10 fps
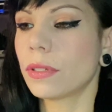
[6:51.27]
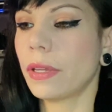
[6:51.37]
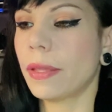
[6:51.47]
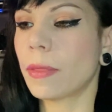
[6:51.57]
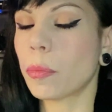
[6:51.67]

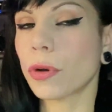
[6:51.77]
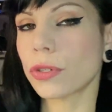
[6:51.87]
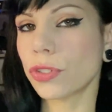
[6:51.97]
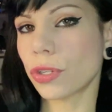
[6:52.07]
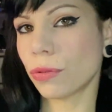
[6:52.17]
in the
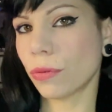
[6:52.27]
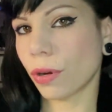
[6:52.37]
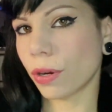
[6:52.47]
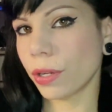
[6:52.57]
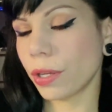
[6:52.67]
person who
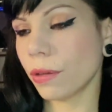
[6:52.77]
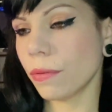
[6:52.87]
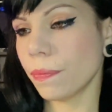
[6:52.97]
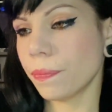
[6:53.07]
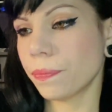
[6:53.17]
hurt you,